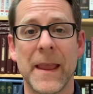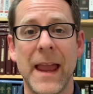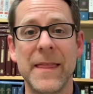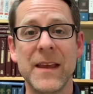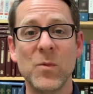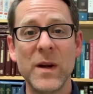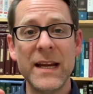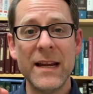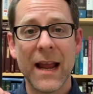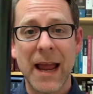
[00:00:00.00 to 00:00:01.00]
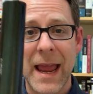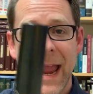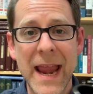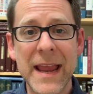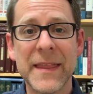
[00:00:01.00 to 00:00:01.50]
And then we
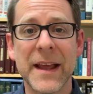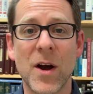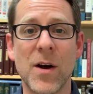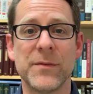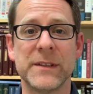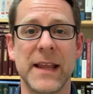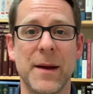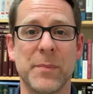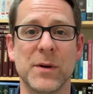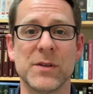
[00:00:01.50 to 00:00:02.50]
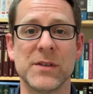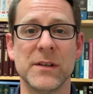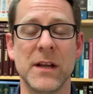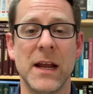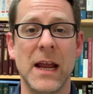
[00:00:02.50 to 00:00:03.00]
hand that off to that person,